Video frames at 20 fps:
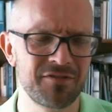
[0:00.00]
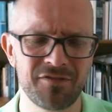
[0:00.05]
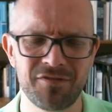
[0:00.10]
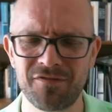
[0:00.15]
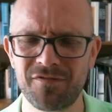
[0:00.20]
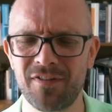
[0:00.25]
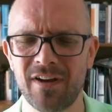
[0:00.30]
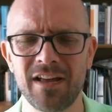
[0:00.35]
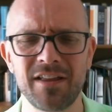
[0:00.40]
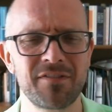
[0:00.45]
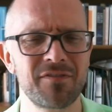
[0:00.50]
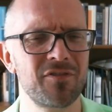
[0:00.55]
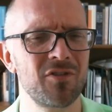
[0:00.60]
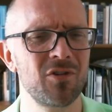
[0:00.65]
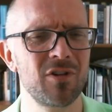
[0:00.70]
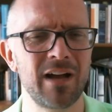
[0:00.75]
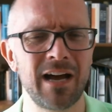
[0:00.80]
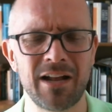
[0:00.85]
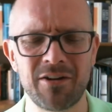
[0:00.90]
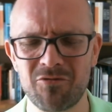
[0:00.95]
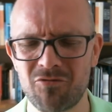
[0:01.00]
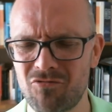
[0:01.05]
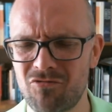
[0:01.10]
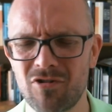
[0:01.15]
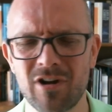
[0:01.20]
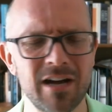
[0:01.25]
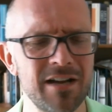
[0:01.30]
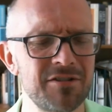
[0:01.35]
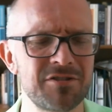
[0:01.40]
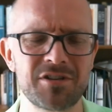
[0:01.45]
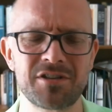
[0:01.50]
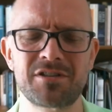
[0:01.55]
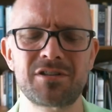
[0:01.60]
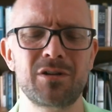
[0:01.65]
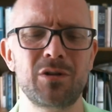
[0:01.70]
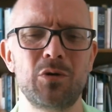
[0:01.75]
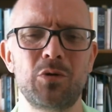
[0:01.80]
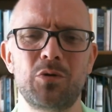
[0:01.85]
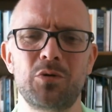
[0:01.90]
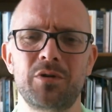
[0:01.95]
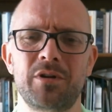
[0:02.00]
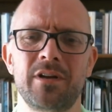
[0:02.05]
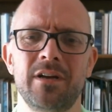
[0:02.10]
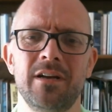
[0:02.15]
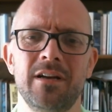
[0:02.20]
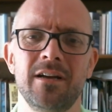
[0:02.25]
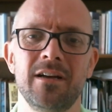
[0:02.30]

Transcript: faithful and righteous Lord,